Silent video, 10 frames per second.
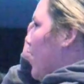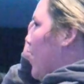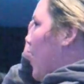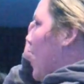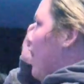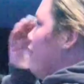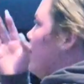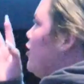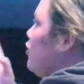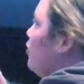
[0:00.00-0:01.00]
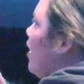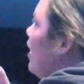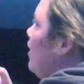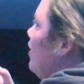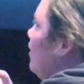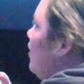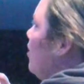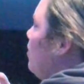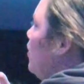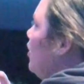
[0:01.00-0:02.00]
haven't read
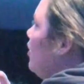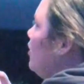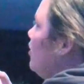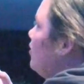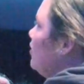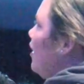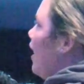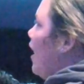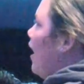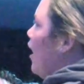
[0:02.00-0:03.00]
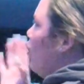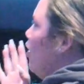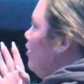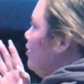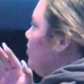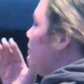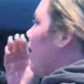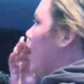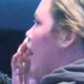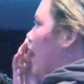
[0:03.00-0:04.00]
the book at all.
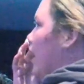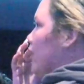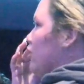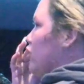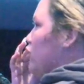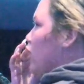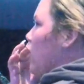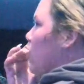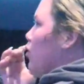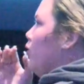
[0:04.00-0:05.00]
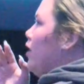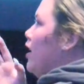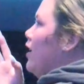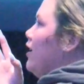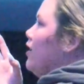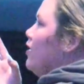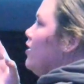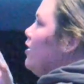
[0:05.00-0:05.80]
And so they